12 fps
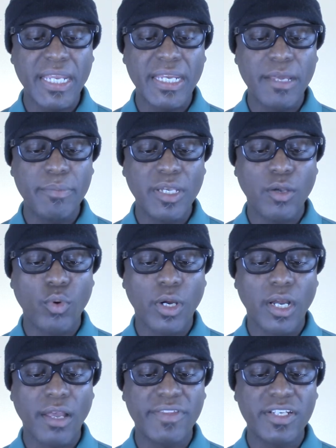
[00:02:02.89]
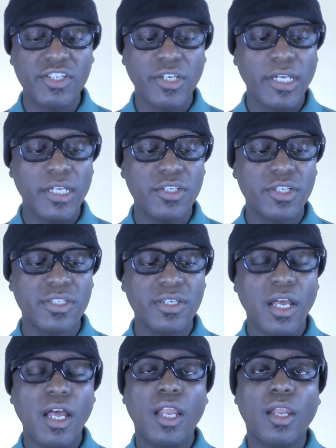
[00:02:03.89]
not be aware of the changes
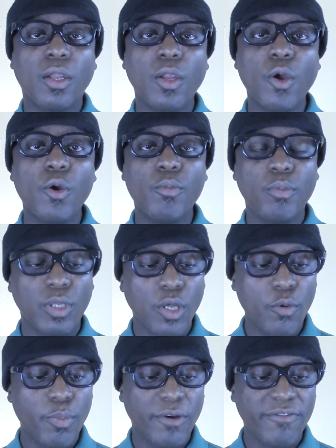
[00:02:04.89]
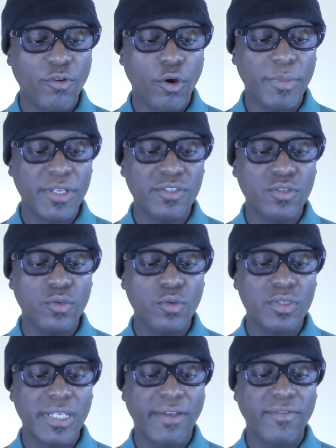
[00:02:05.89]
low-performing
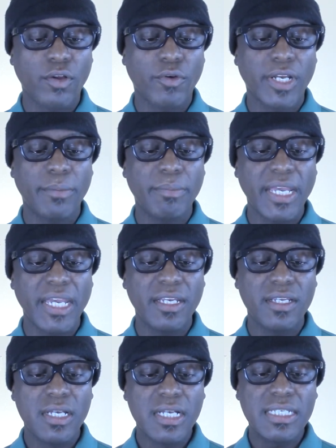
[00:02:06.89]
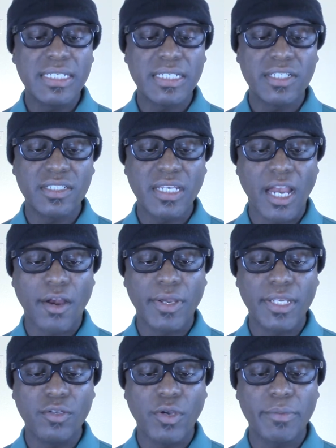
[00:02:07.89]
schools have already made, such as
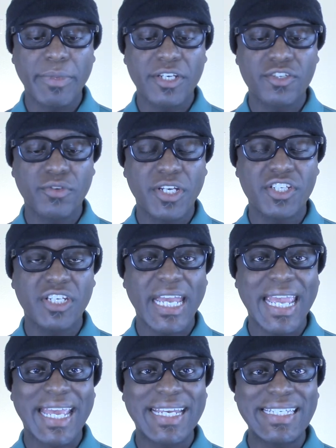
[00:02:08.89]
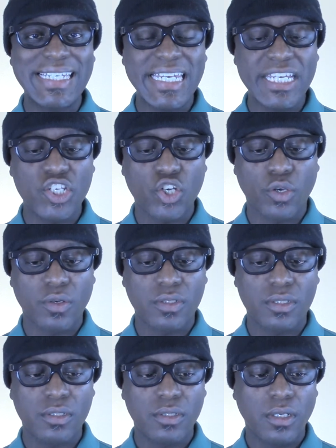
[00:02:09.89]
hiring new administration and
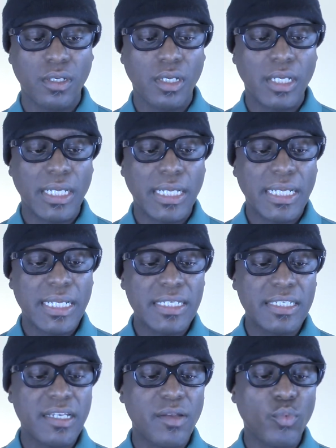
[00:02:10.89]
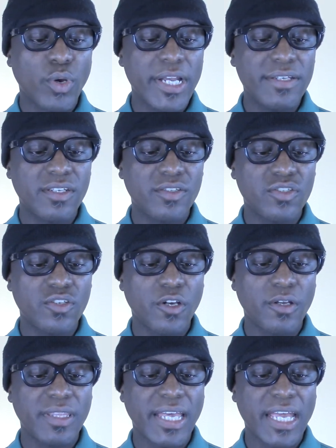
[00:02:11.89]
teachers. Some raise
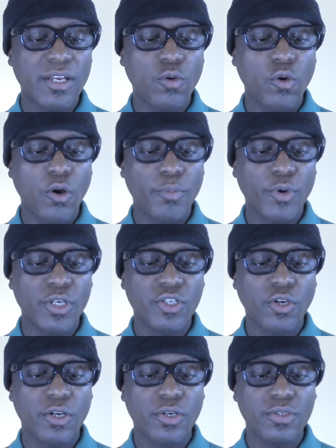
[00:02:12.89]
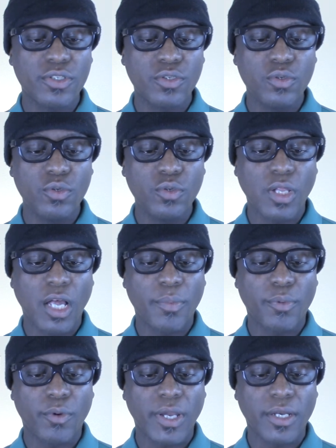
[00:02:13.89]
concern that corporate charter school
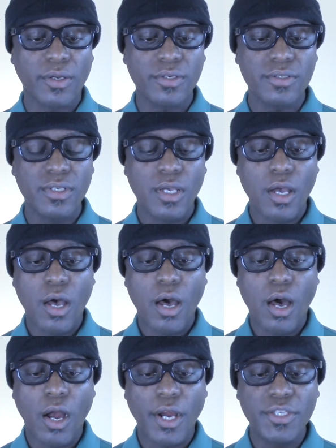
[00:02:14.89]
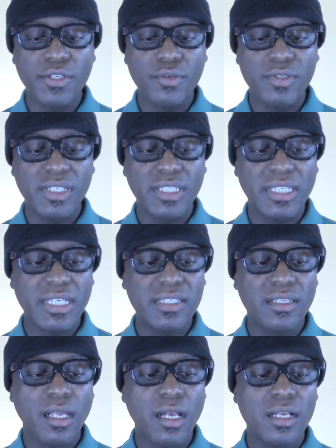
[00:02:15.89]
operators are using these
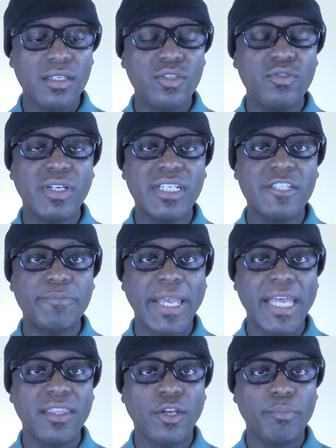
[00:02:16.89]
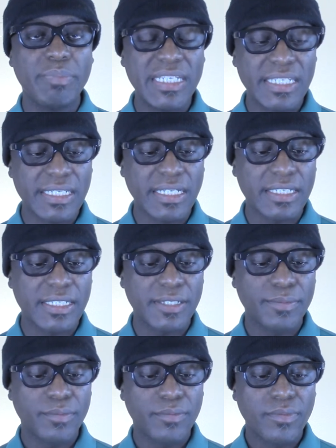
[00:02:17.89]
laws to expand their business,
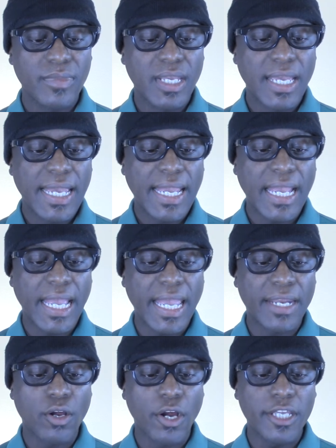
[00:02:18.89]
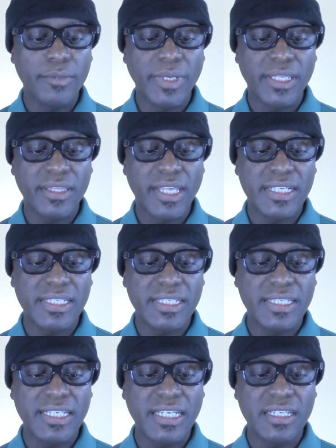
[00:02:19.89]
an argument that
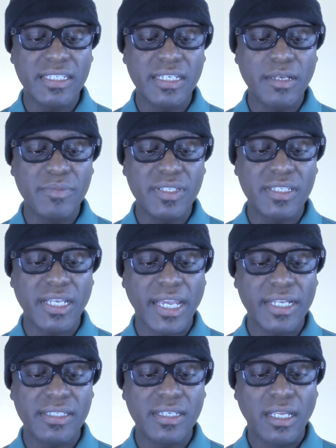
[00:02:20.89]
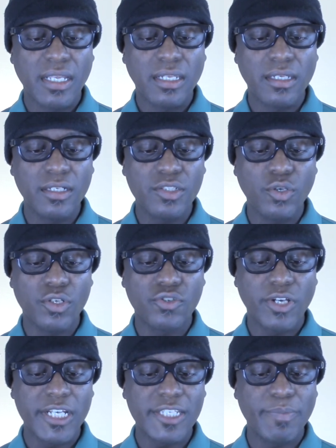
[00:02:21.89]
some states look to
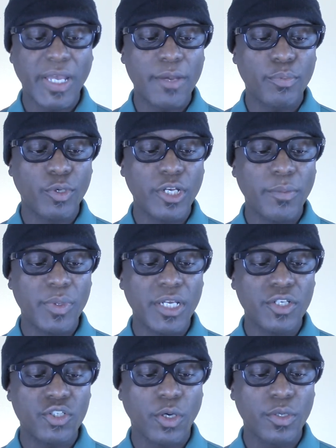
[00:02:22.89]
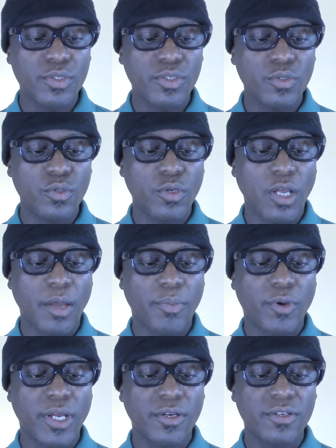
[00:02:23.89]
address by prohibiting charter school
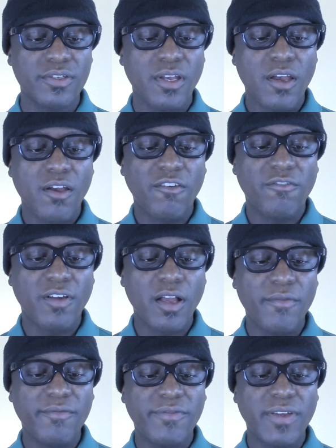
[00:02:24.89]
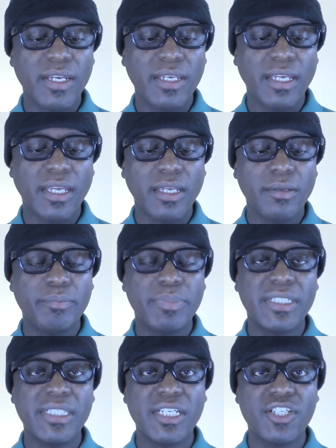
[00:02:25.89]
operators from funding
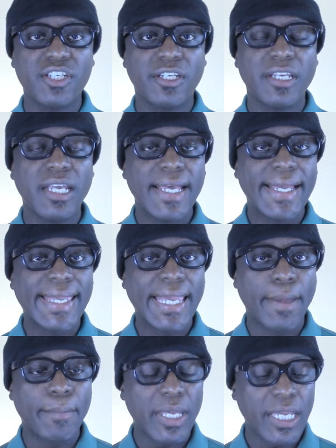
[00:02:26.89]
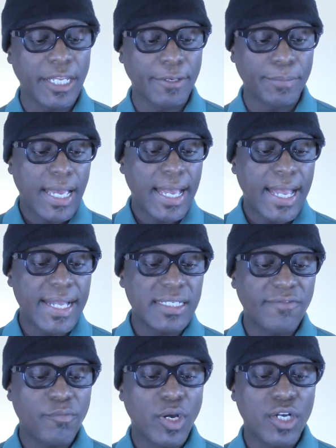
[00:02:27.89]
petition campaigns. As
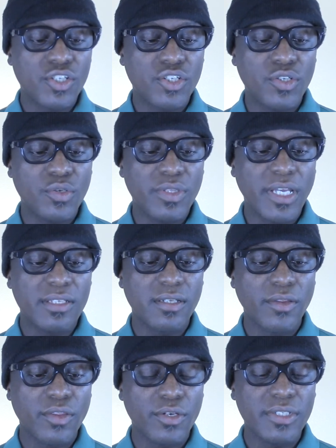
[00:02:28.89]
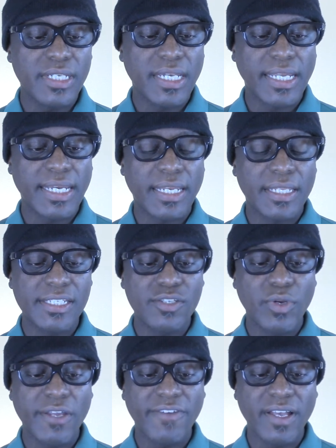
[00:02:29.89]
of March 2013, at least
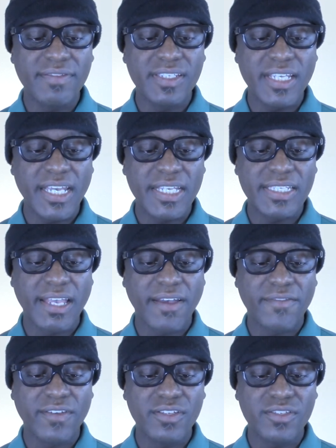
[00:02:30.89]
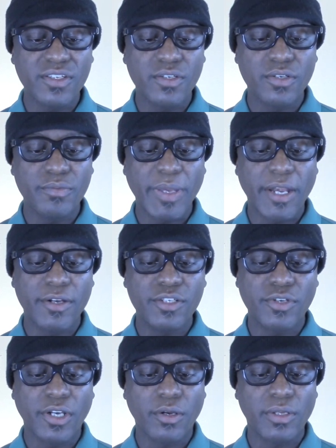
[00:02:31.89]
25 states have considered parent
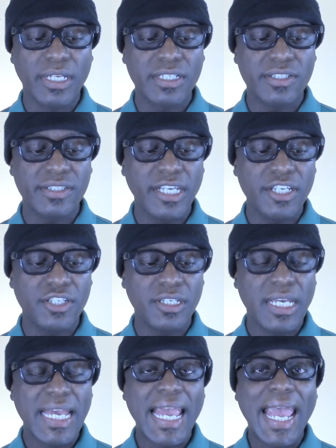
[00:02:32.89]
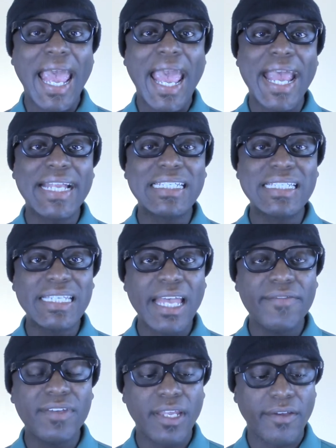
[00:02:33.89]
trigger legislation, and
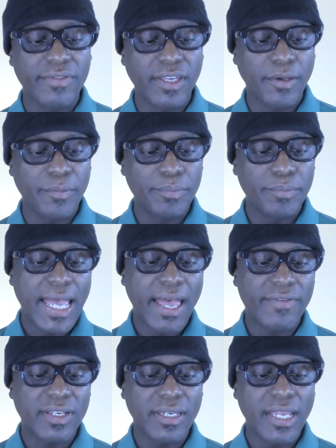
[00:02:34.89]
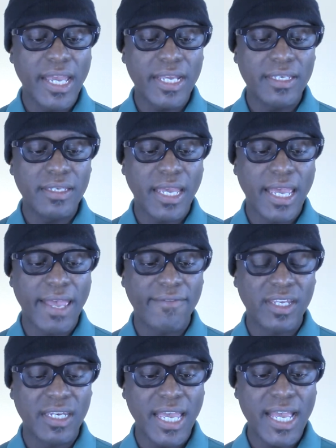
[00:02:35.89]
seven of them have
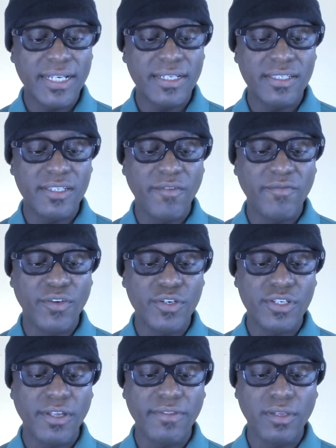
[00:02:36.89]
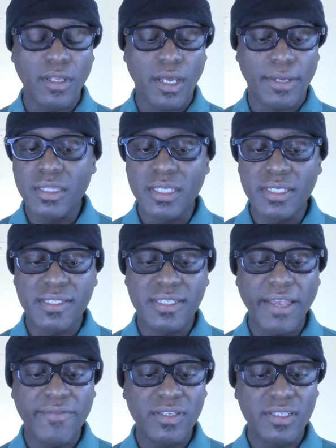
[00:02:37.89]
enacted some version of the law. The
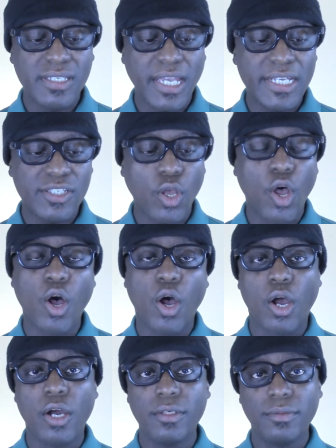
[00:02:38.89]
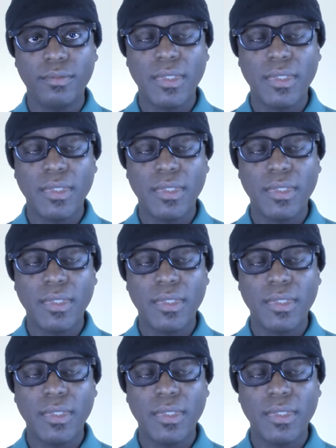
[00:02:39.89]
seven states are